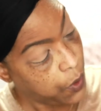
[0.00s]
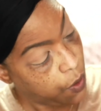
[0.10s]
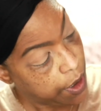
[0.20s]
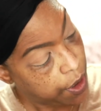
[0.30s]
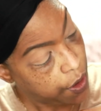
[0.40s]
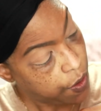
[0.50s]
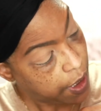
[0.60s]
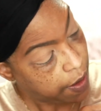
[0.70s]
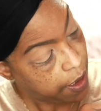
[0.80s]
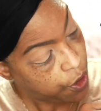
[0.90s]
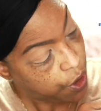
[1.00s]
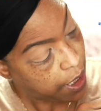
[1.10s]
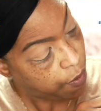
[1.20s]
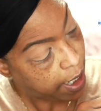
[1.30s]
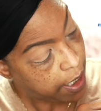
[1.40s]
going to use this
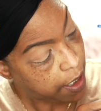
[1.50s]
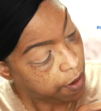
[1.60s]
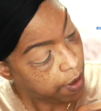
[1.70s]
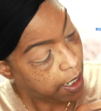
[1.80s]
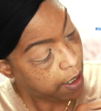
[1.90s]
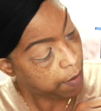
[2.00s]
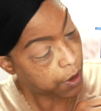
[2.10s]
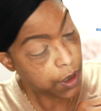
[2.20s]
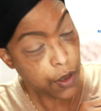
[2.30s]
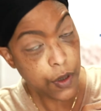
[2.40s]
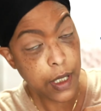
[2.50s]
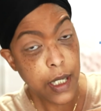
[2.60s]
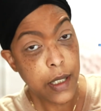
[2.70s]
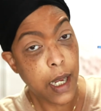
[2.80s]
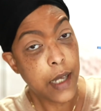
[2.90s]
shade right here and I'm going to use
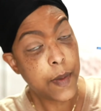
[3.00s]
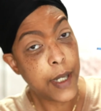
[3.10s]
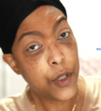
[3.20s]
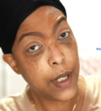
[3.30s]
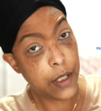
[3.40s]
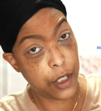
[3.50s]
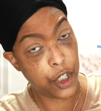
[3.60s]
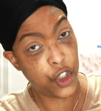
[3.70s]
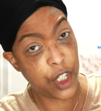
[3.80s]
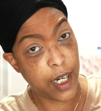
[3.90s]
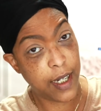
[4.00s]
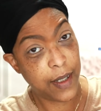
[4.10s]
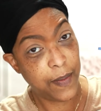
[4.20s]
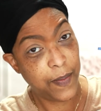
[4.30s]
this as my transition shade.